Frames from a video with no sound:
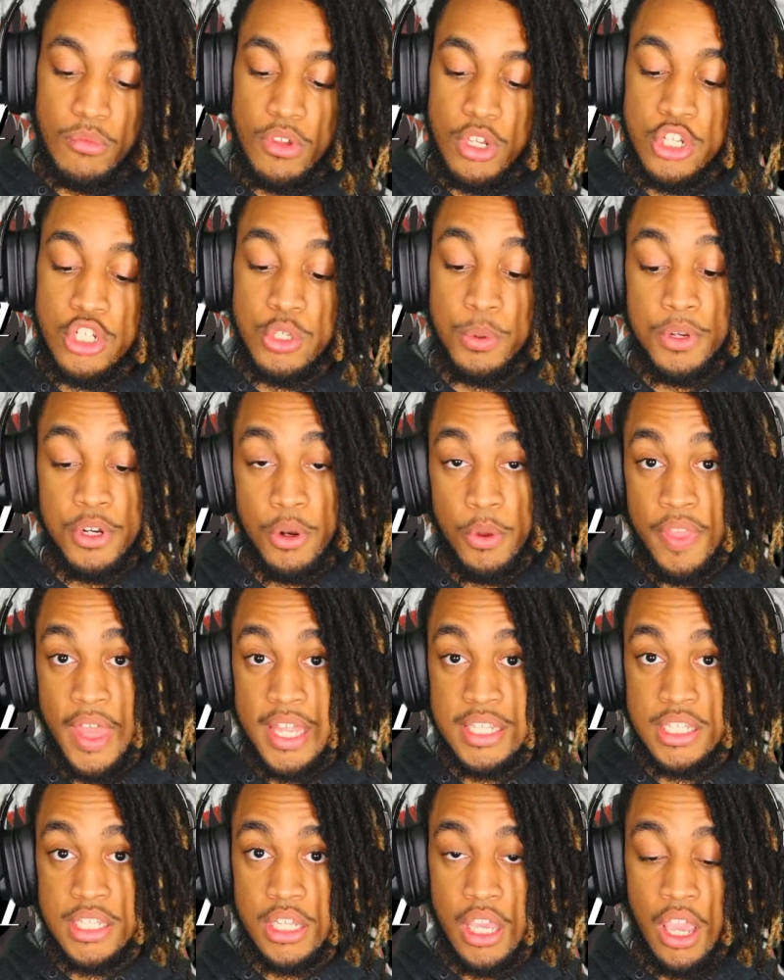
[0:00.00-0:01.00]
So we know that's
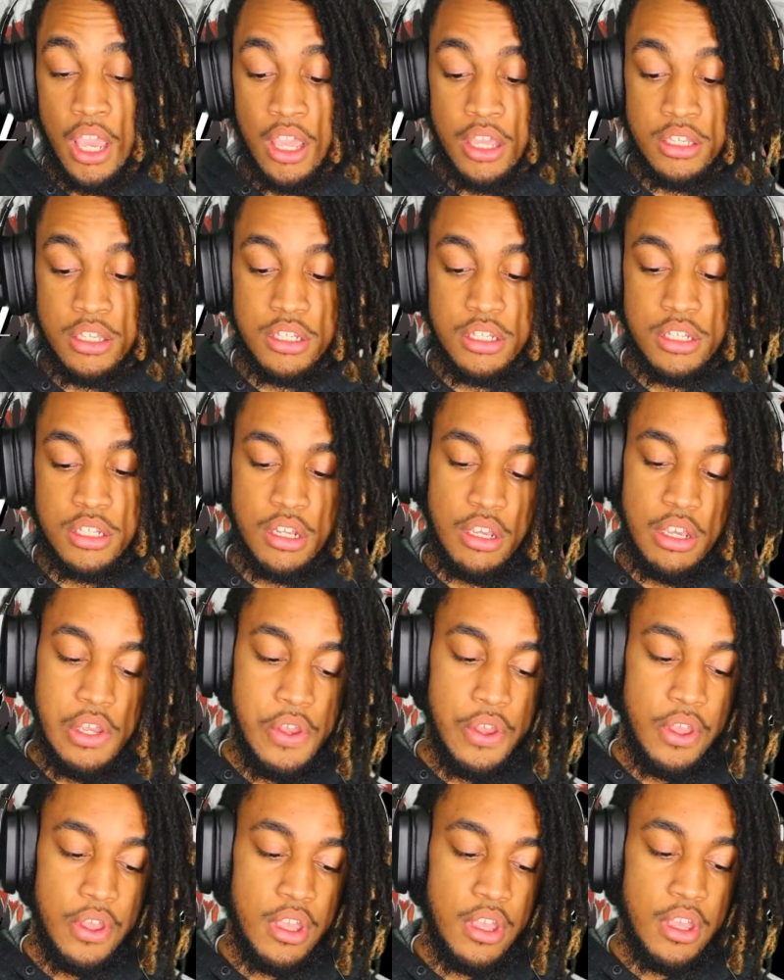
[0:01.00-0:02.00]
the case.
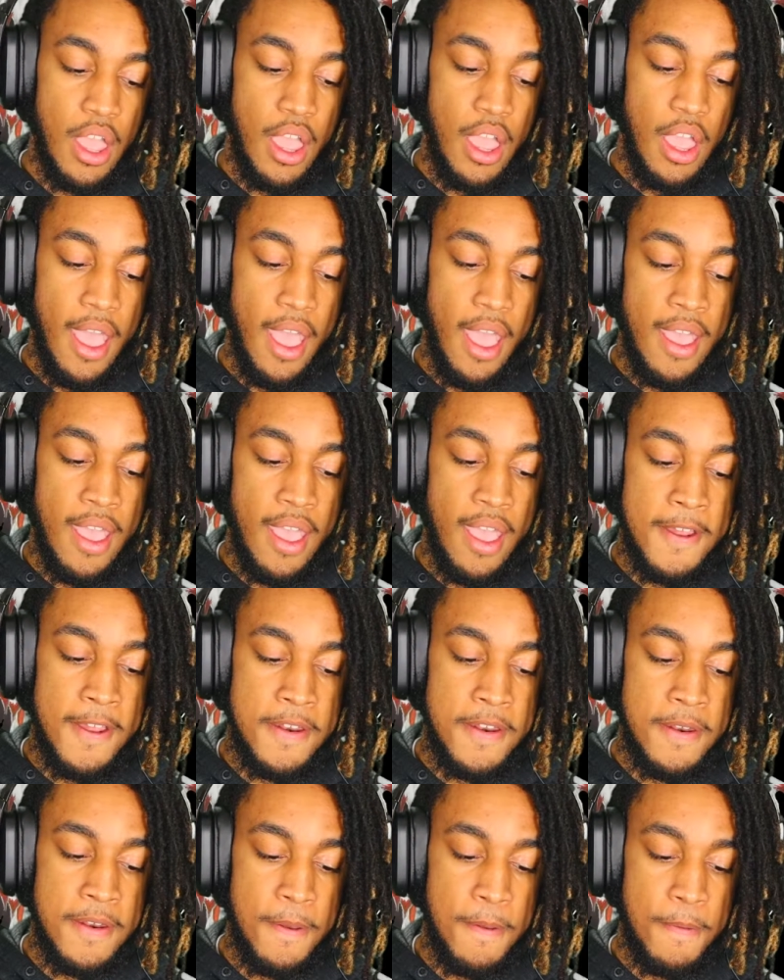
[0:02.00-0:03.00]

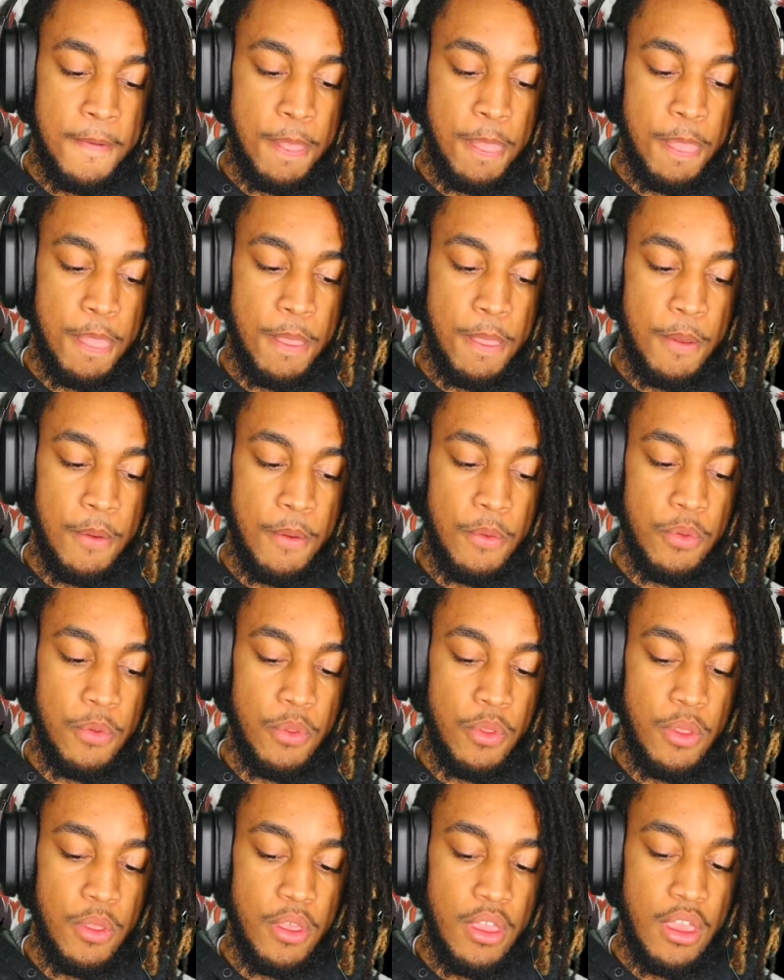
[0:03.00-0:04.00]
And
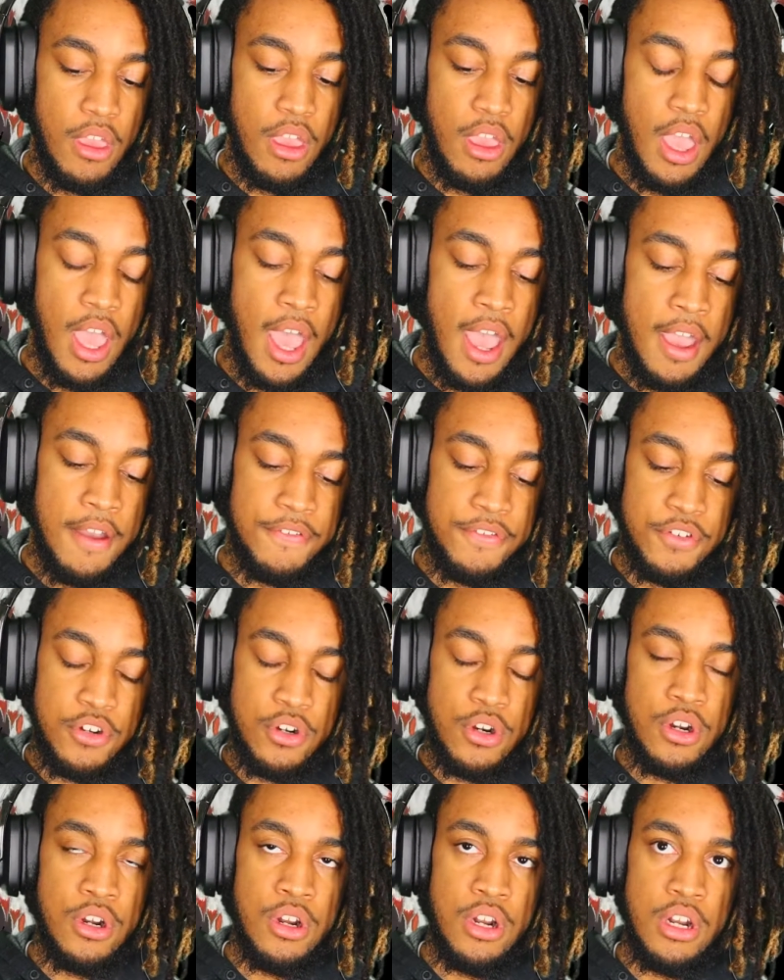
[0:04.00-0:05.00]

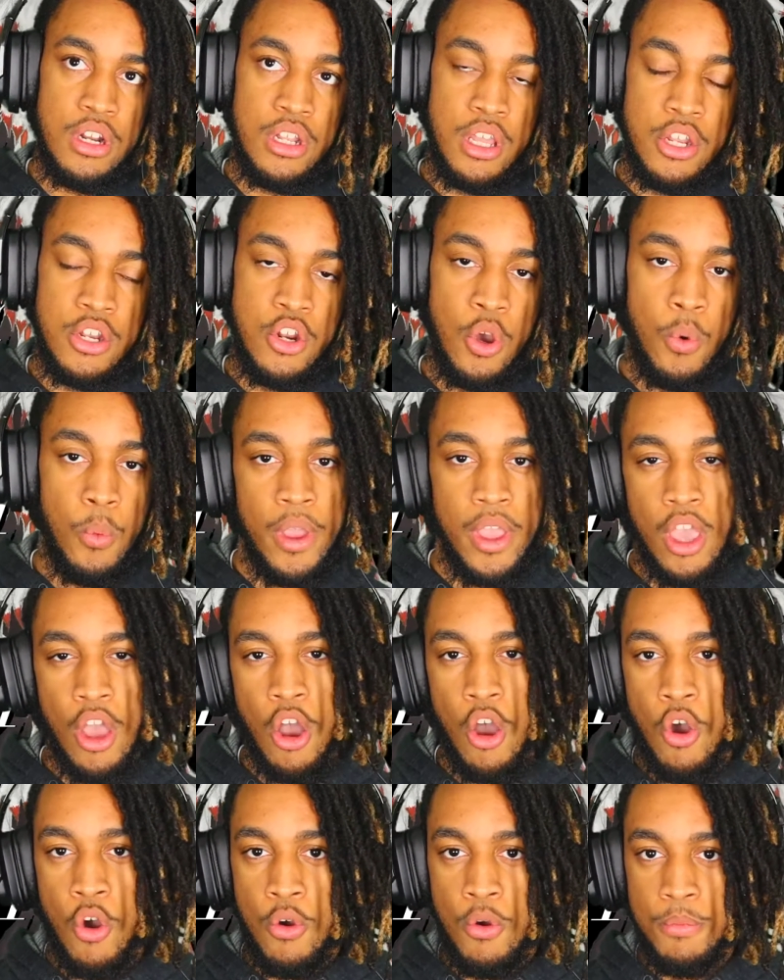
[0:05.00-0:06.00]
after the No Way
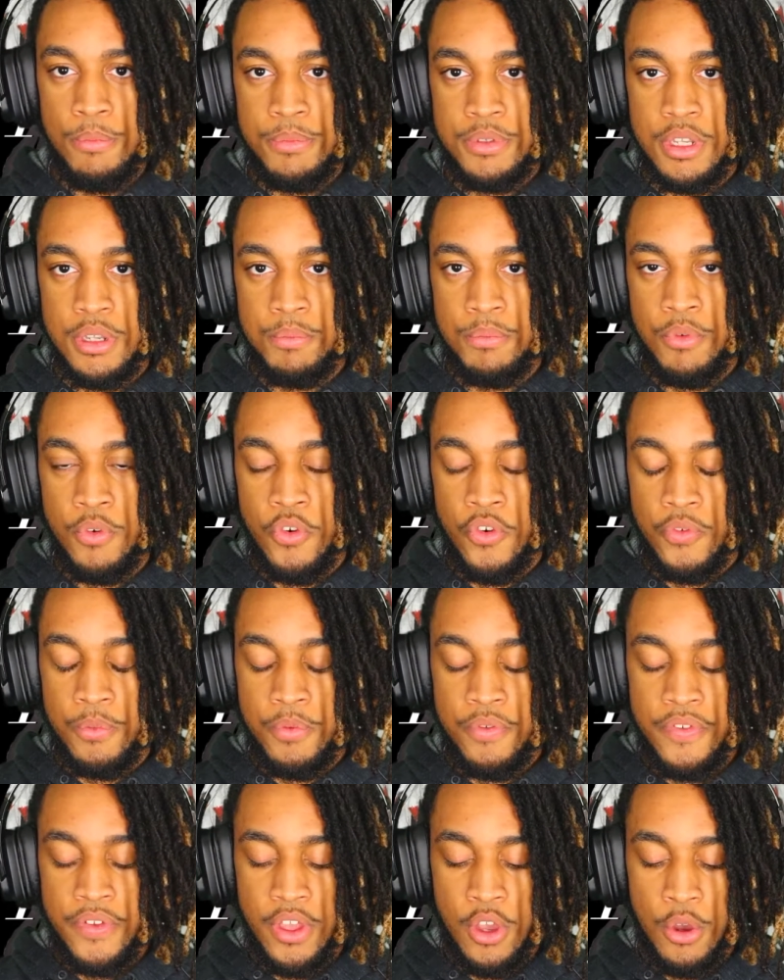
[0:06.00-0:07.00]
Home
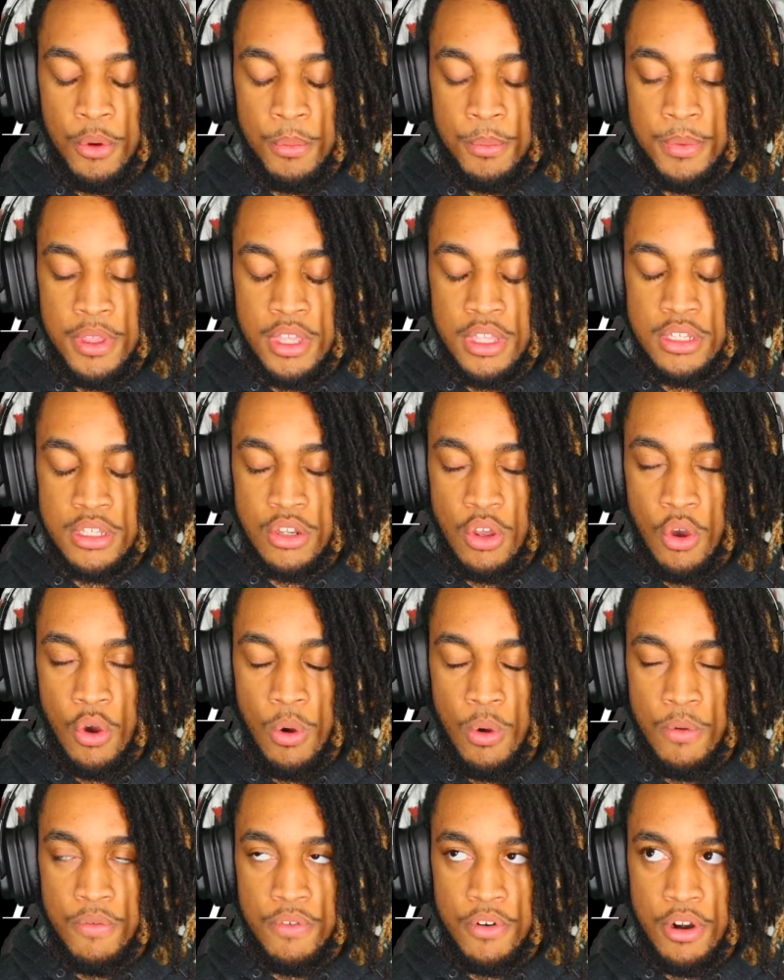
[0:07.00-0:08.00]
film is
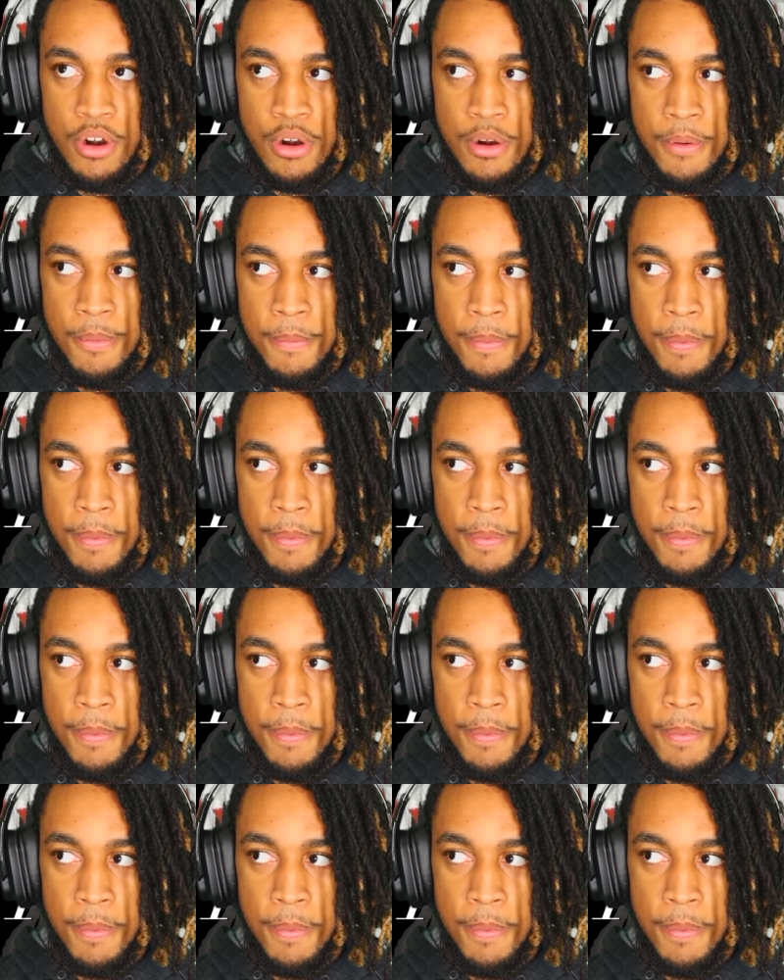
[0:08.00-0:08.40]
over,